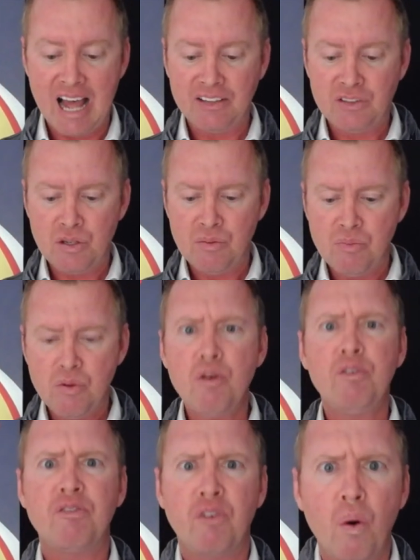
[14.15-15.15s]
to
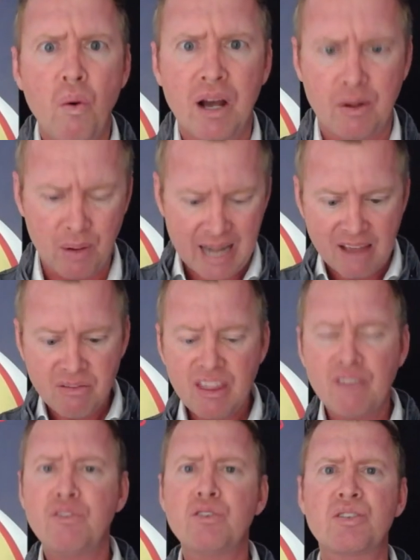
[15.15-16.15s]
move forward. Whenever they
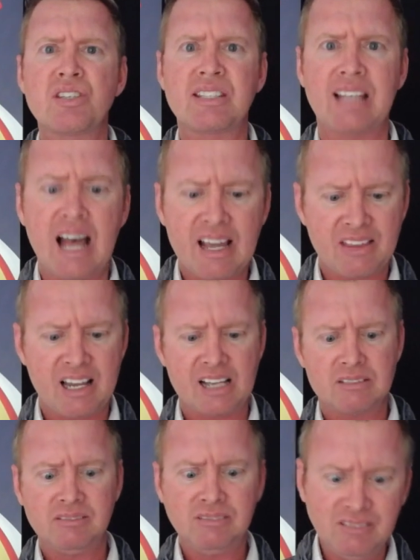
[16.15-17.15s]
feel stuck, they're like,
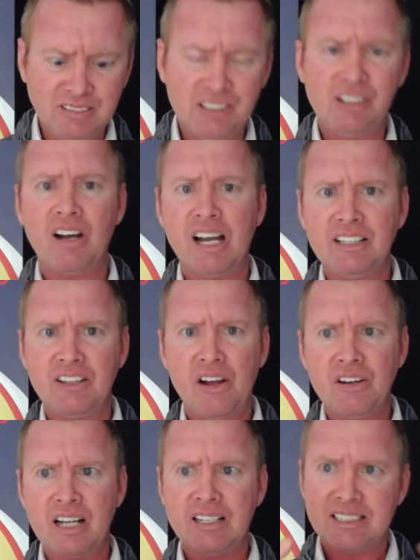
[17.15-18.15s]
oh, you know, I
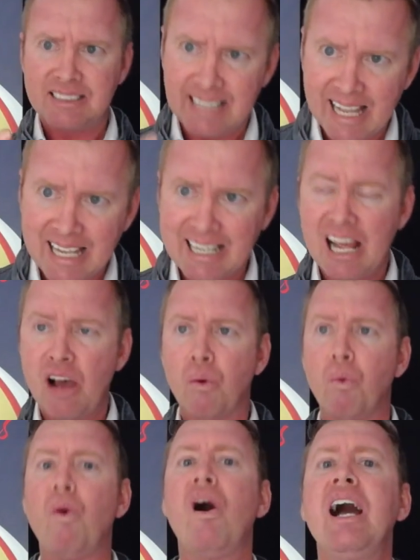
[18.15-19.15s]
don't understand
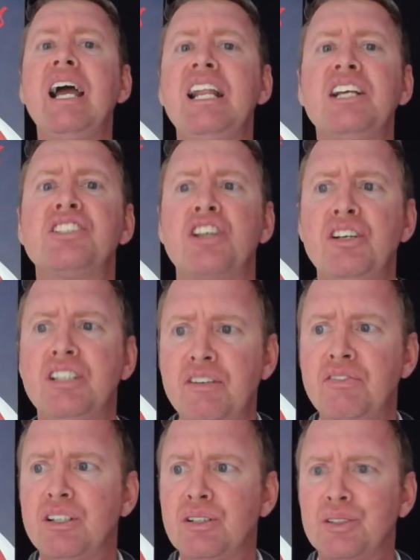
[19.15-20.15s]
why it is so
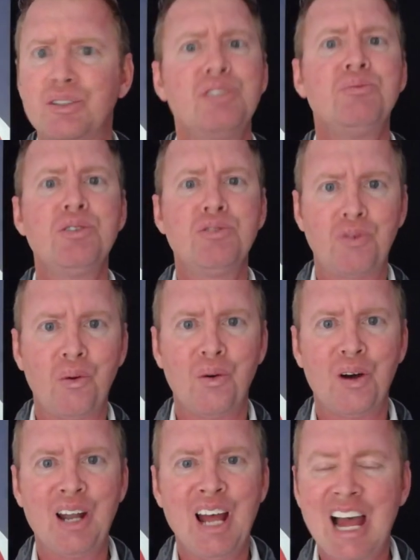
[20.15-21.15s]
difficult to move
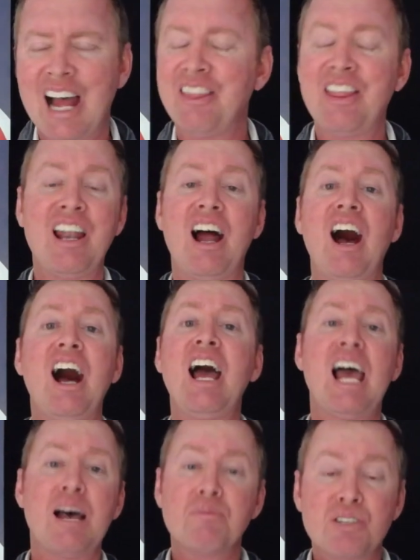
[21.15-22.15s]
forward. And then I
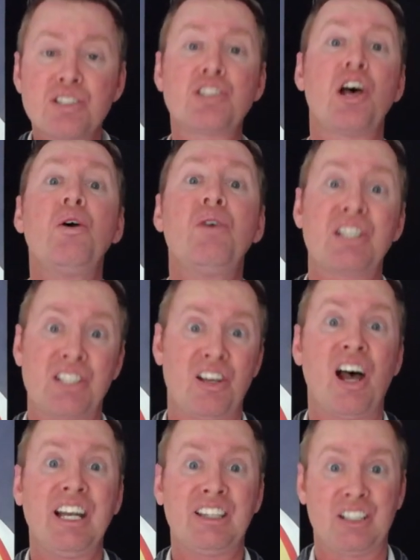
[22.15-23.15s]
am so
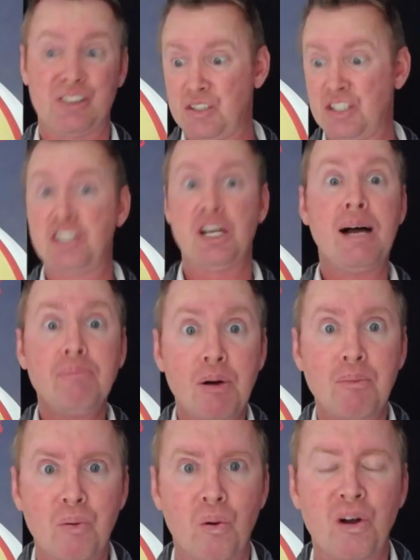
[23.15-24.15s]
excited to jump on
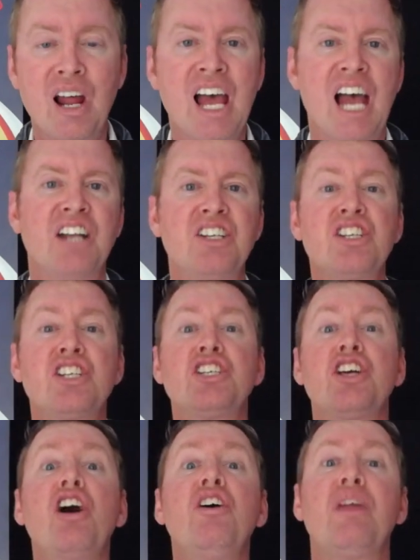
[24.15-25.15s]
board and just
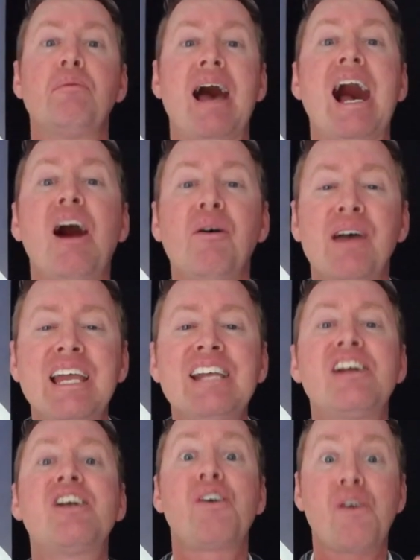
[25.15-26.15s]
show them how
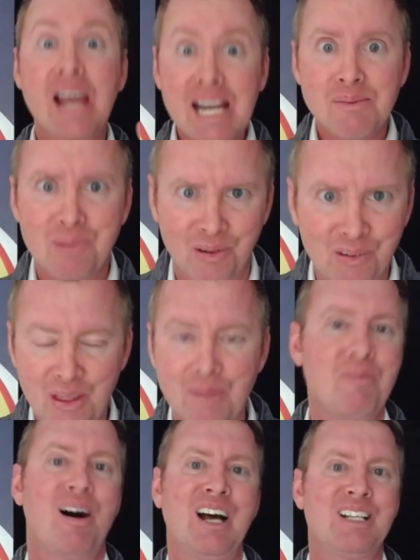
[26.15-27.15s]
incredible their
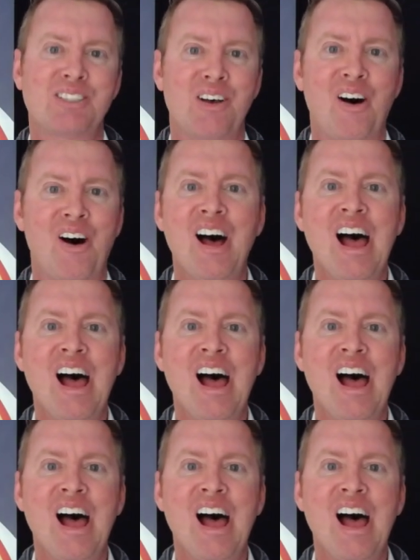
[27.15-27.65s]
minds are